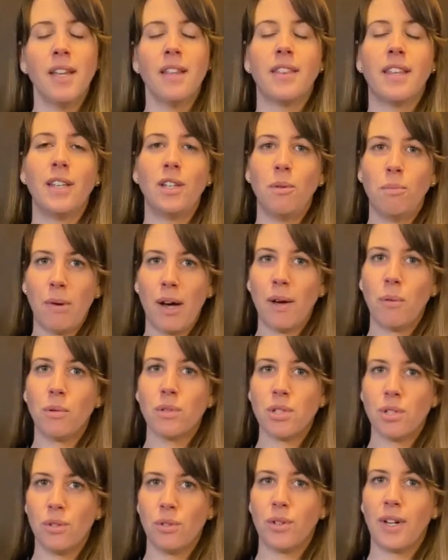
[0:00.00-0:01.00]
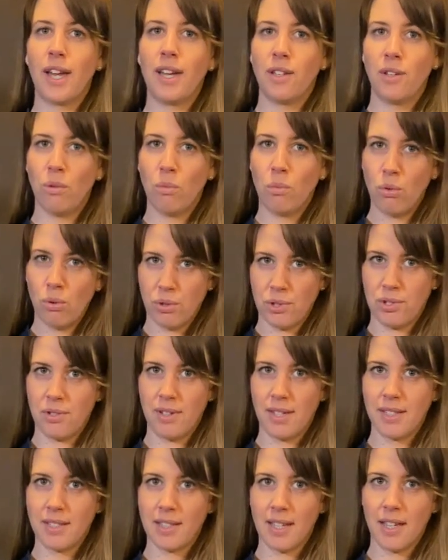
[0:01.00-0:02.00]
then you might want to look at your
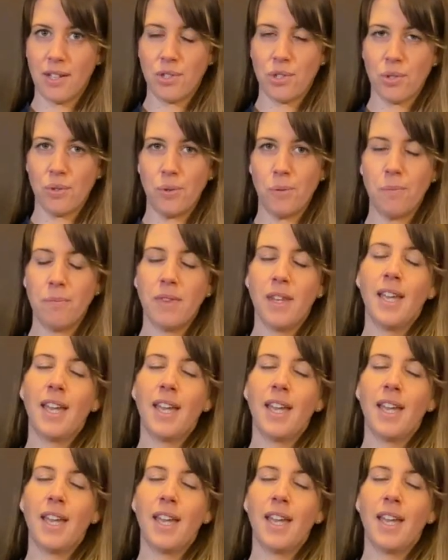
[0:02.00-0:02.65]
watering schedule.